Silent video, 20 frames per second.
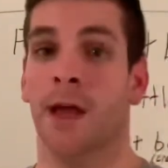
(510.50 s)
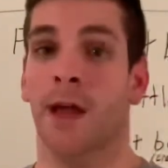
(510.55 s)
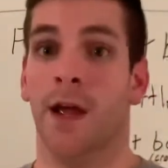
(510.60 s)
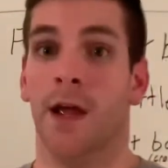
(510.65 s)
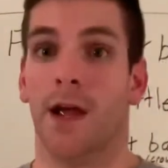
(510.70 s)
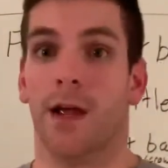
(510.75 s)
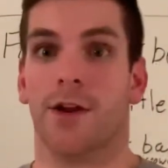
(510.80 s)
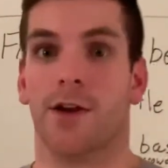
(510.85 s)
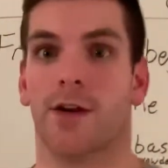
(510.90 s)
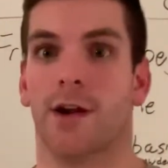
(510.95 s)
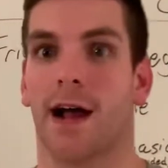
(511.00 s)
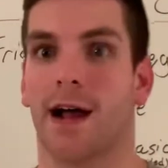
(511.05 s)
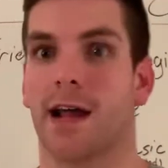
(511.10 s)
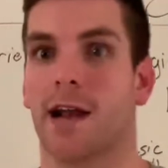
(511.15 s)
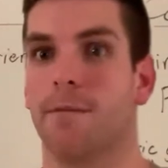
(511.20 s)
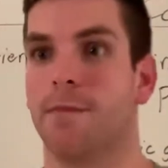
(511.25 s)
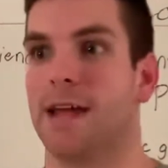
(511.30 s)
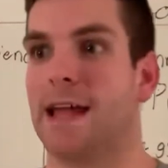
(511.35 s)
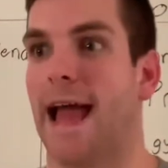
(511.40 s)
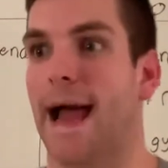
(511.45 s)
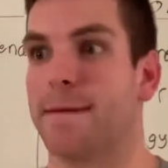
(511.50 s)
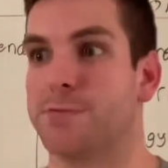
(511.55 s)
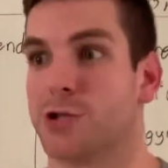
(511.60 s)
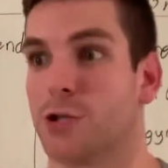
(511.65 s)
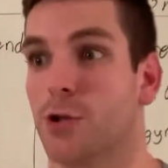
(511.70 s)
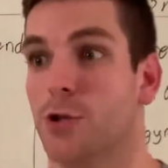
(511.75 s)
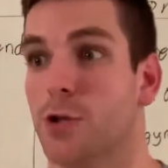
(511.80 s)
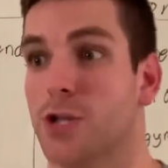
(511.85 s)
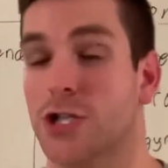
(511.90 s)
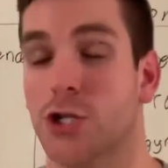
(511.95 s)
you're not going to be
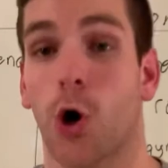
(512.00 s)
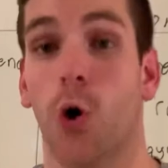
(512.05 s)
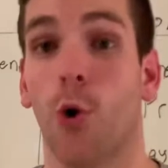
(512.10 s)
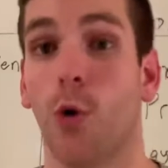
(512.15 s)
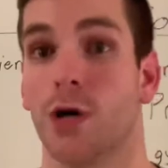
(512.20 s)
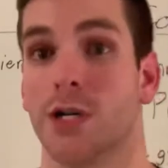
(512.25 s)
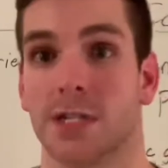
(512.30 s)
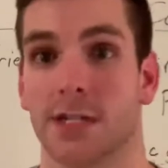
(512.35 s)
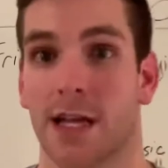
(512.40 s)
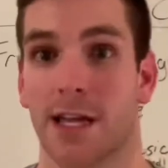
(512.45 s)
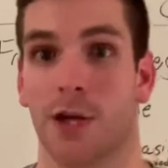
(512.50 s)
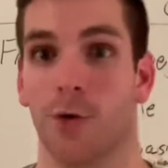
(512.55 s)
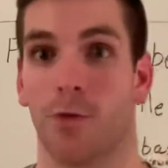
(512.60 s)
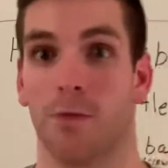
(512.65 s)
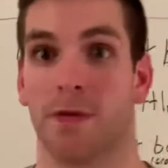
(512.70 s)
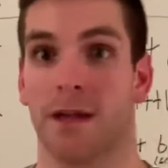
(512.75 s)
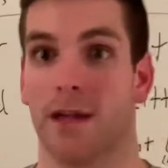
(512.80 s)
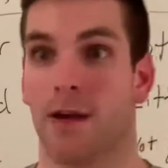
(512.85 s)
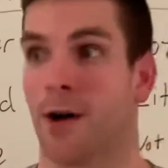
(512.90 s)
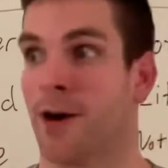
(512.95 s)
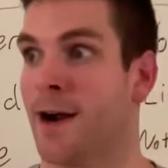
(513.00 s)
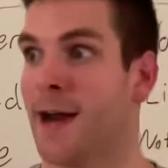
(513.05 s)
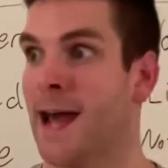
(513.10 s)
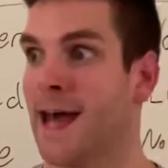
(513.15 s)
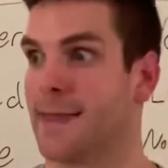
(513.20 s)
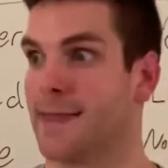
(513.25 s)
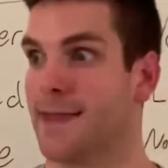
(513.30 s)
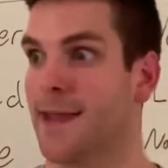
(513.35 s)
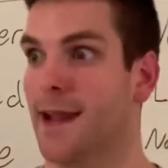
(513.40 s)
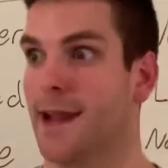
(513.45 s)
absolutely torched like you would be on an
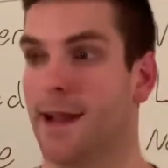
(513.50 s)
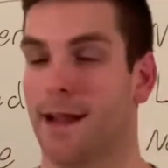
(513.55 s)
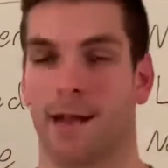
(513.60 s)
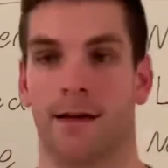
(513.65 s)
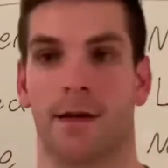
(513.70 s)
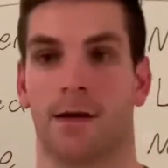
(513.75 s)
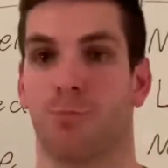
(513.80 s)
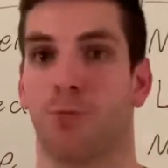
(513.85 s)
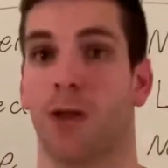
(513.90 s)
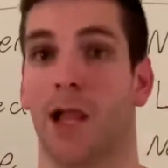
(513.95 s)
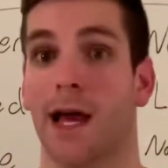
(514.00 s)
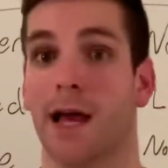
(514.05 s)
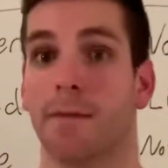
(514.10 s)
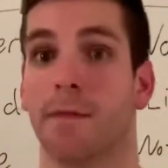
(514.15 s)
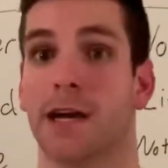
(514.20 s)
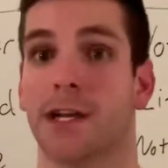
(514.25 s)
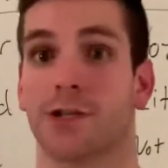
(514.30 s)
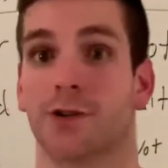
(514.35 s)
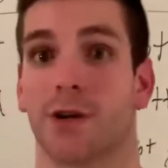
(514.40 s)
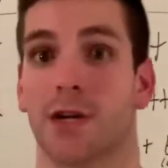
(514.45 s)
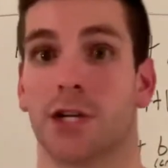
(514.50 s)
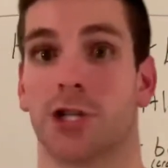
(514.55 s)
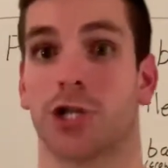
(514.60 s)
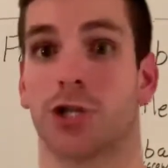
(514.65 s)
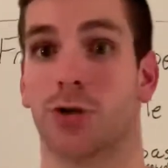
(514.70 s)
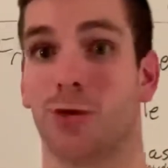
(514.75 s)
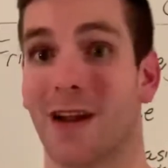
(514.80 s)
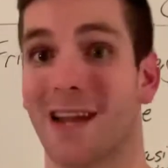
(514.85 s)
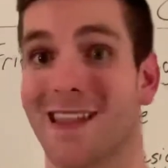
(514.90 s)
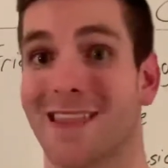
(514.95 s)
athletic, plyometric,
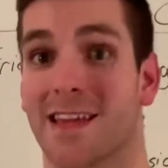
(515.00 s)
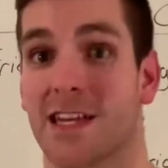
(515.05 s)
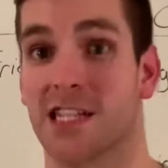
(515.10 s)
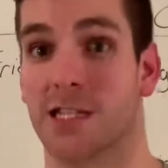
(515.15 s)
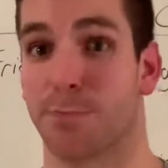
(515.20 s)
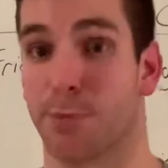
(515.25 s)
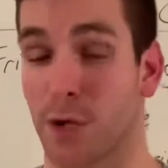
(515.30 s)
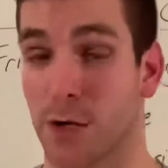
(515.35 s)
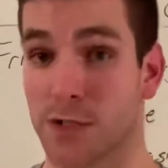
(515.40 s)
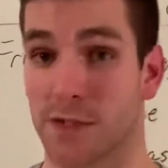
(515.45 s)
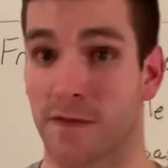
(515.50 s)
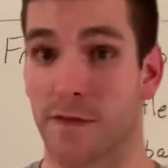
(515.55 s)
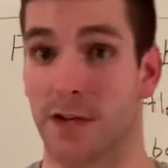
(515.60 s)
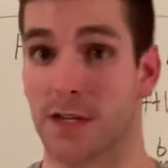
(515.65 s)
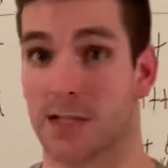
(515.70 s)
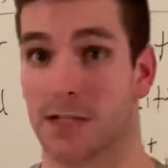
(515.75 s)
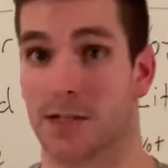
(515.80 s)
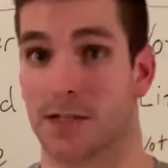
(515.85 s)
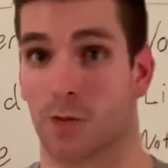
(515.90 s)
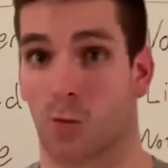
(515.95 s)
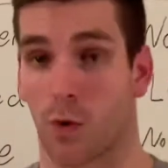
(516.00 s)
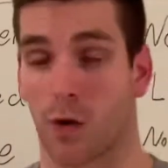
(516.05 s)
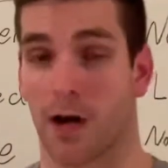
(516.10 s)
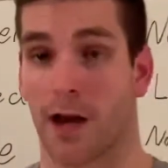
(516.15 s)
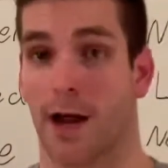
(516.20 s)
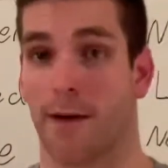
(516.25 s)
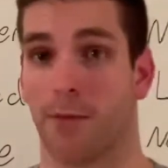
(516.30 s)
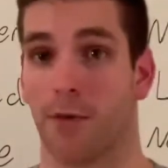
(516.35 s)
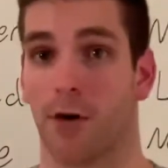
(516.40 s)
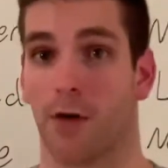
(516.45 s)
strength, explosiveness
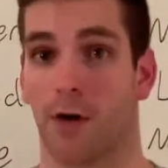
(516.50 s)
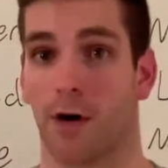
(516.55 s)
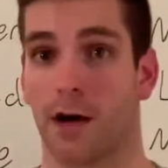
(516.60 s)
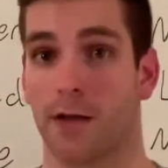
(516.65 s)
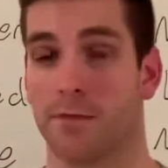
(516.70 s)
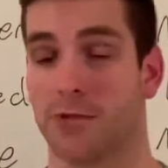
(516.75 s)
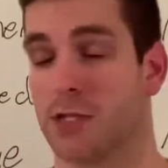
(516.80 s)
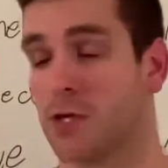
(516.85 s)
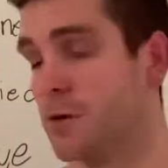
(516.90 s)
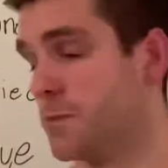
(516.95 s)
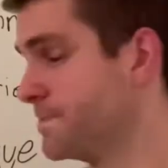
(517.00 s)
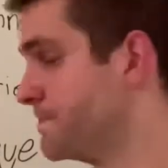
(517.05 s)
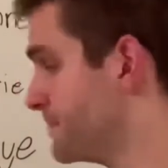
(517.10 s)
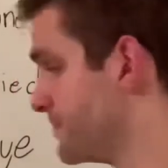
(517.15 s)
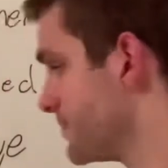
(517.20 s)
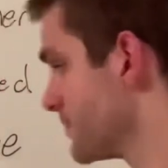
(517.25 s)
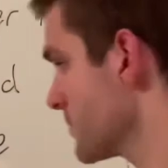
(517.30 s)
workout program. So,